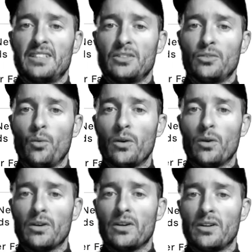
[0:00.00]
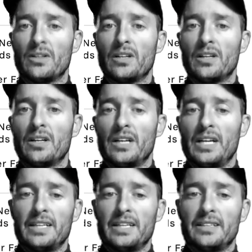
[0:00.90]
to Warhol
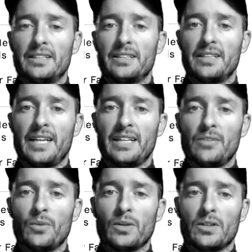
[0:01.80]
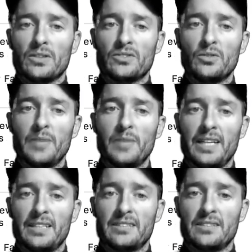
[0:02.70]
and Andy Warhol's soup
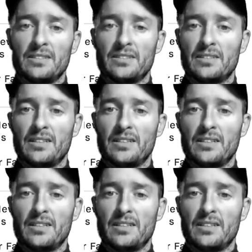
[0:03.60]
cans is